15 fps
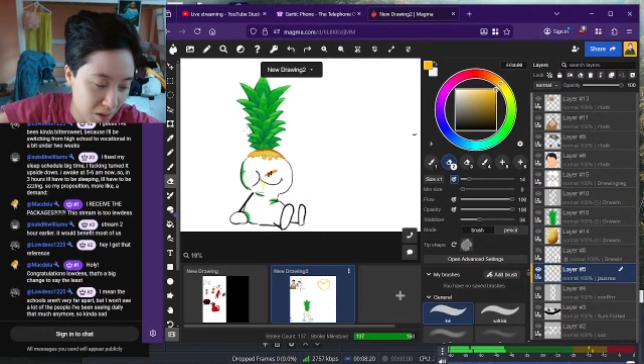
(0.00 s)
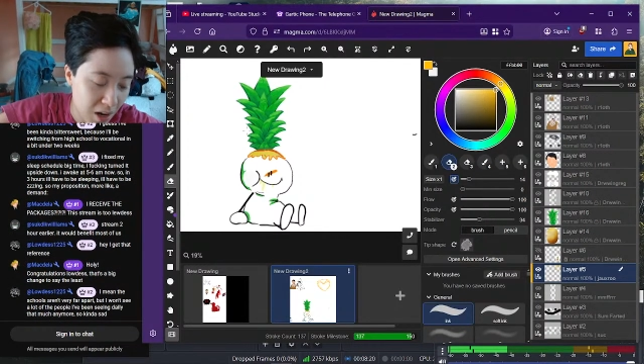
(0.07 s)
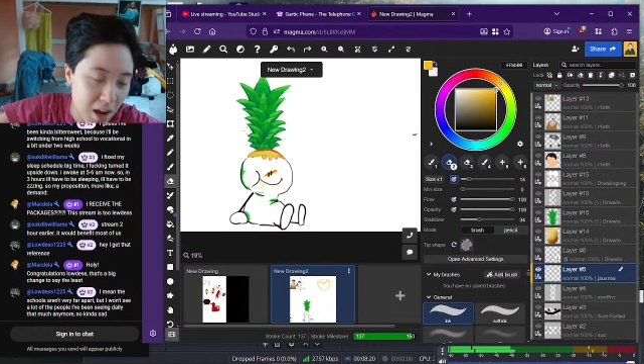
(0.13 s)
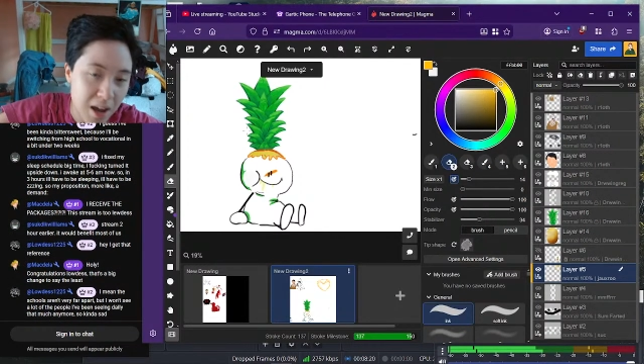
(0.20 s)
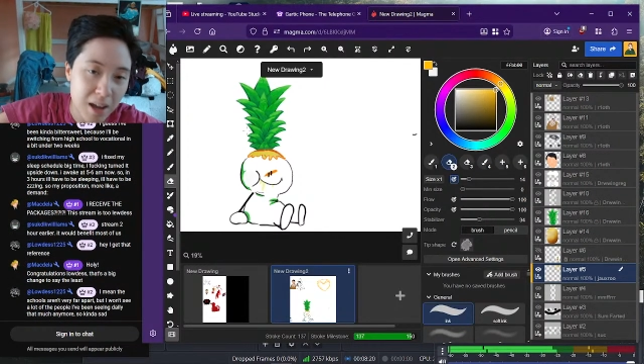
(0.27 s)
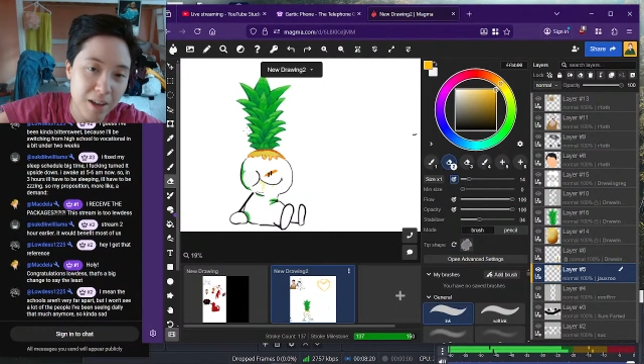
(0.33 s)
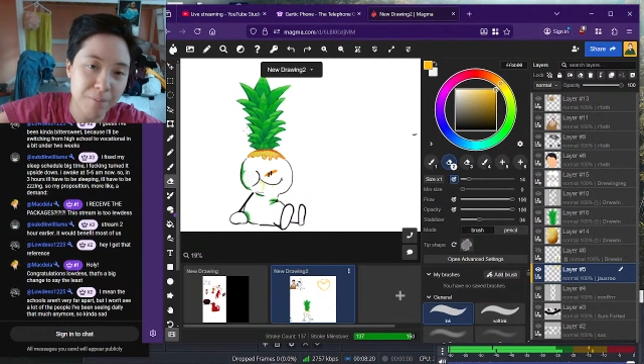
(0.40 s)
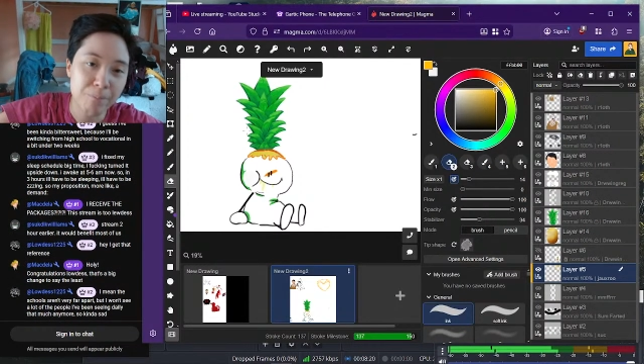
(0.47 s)

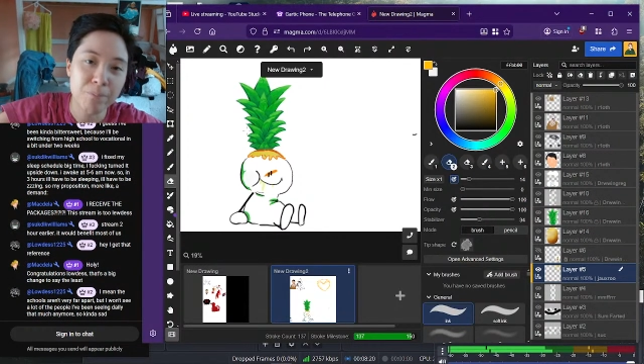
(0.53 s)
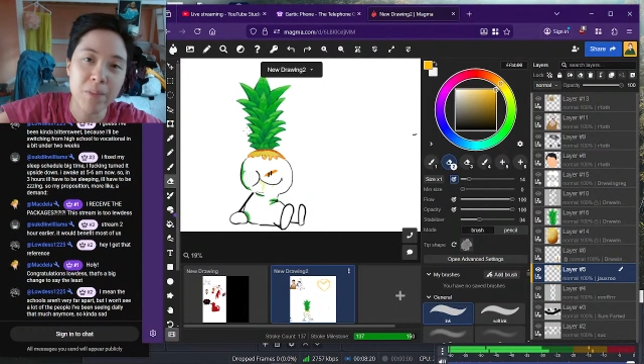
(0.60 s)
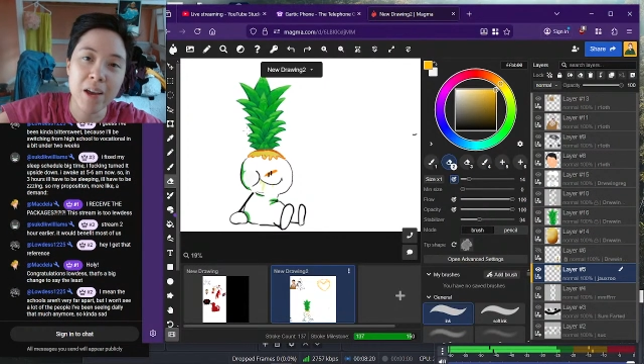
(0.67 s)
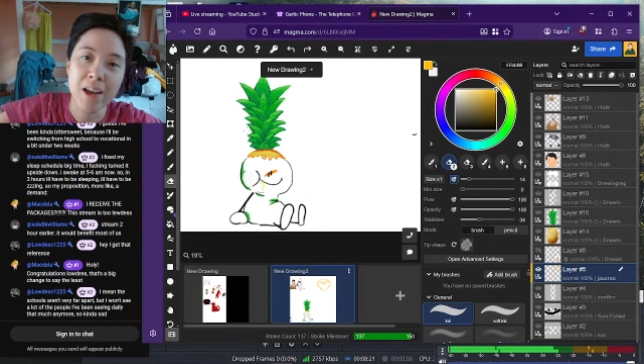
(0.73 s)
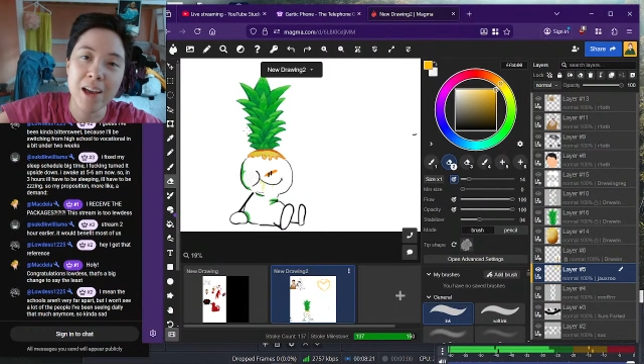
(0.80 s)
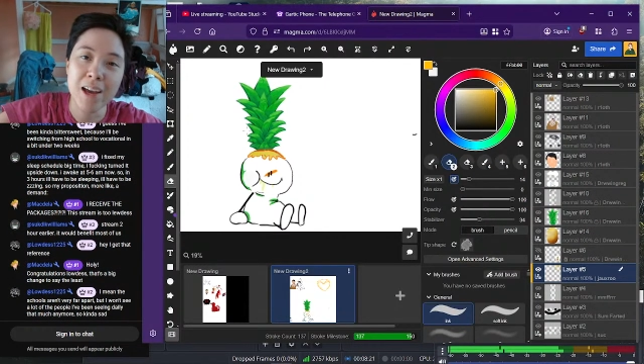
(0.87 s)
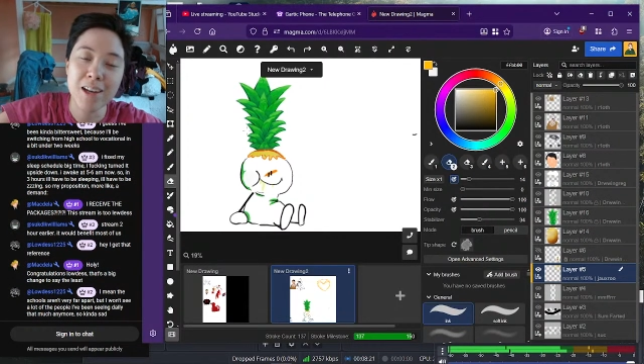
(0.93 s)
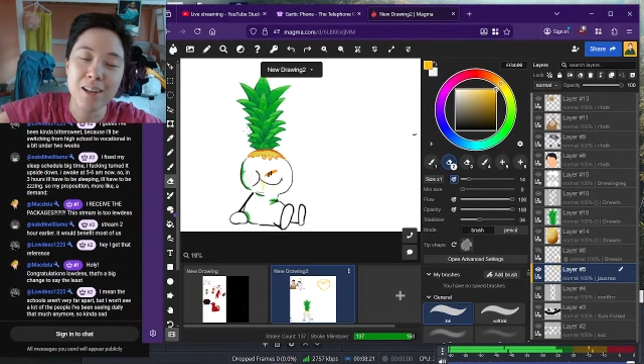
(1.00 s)
I
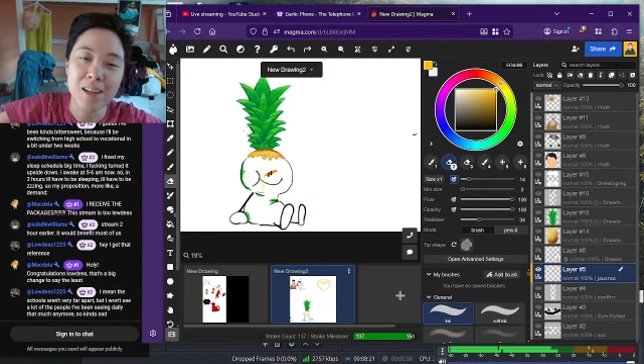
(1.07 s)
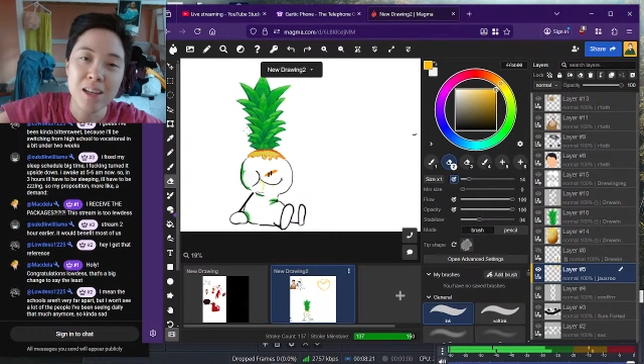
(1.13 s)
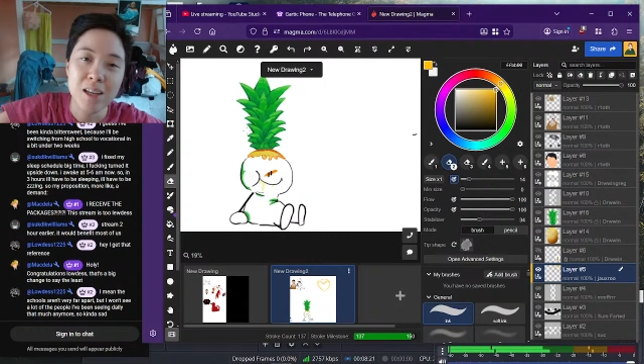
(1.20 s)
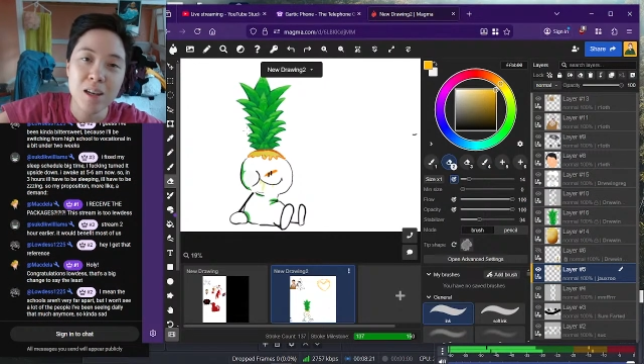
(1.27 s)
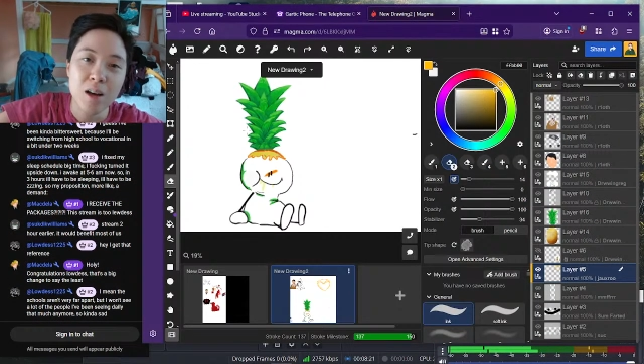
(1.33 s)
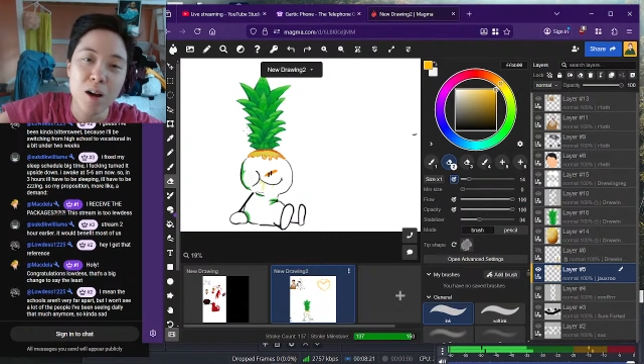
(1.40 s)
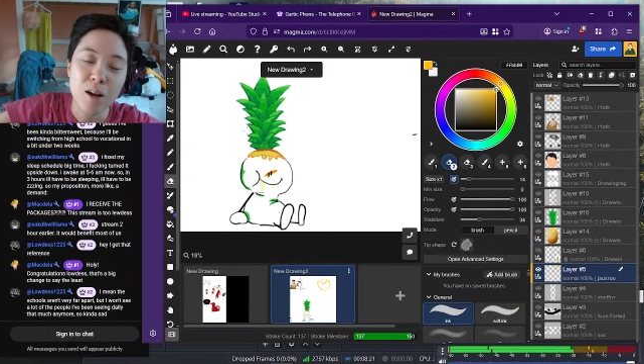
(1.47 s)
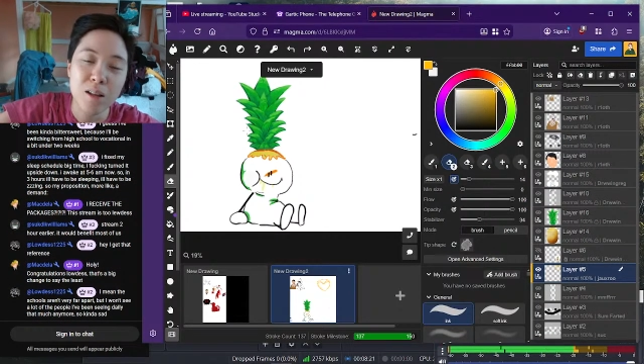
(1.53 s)
had
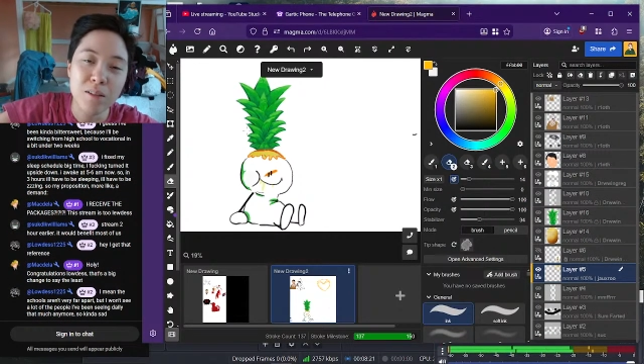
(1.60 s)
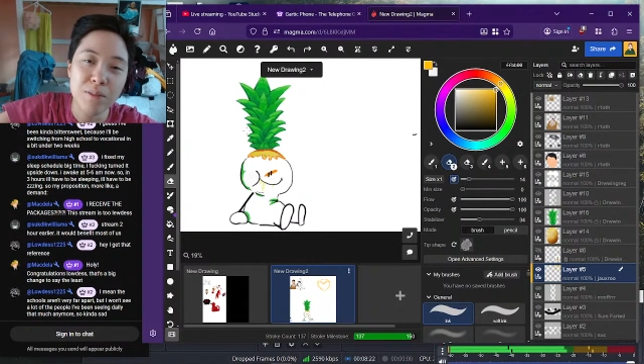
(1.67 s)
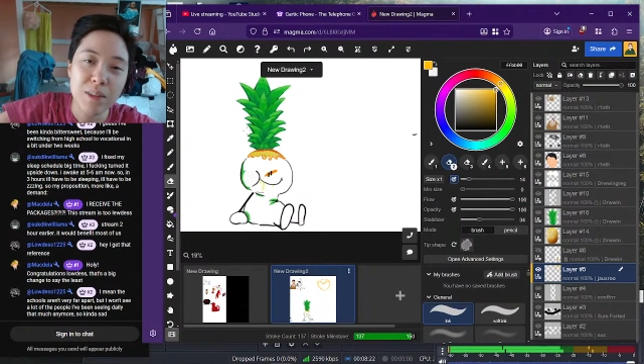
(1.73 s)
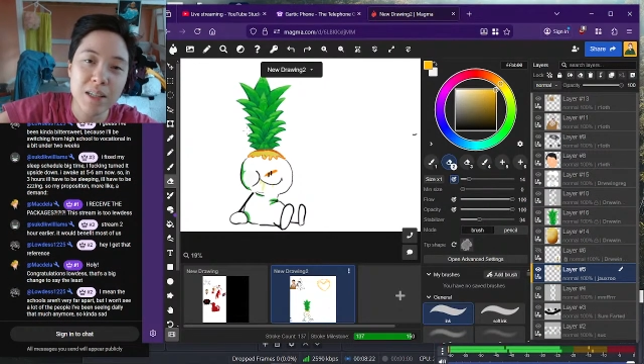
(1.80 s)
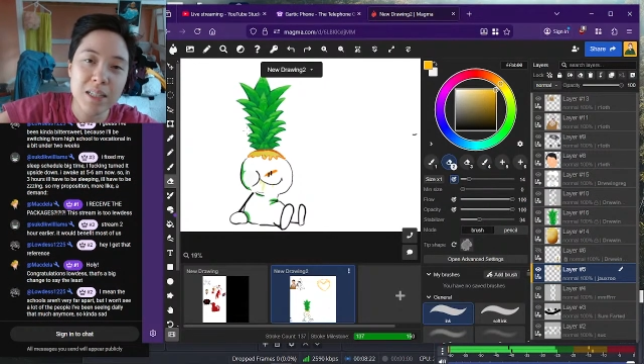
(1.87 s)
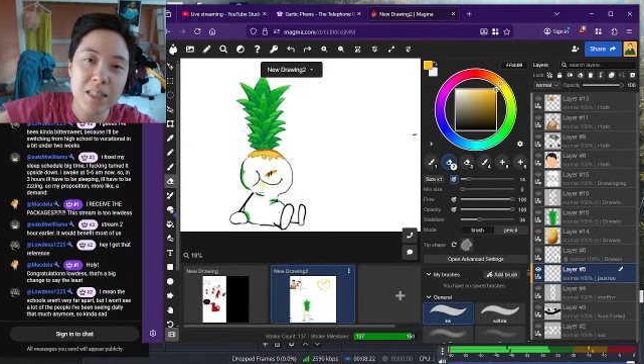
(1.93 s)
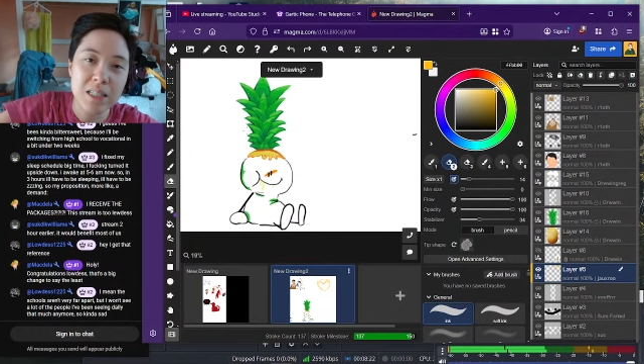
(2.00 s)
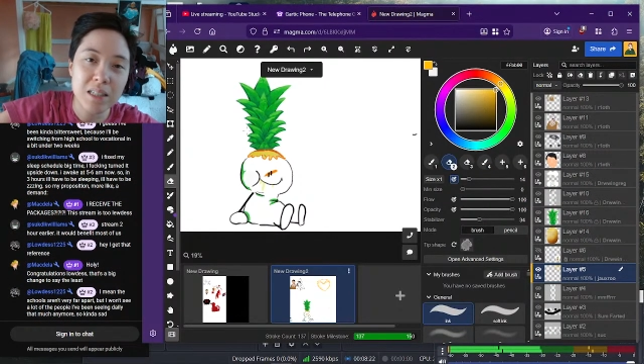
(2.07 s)
all of
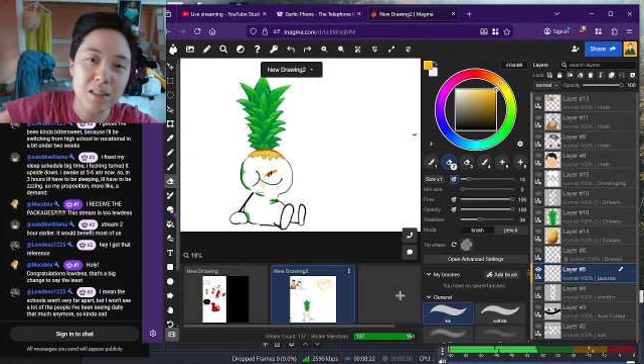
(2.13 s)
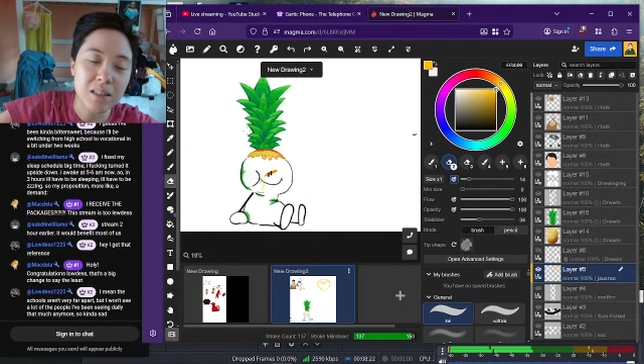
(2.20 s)
these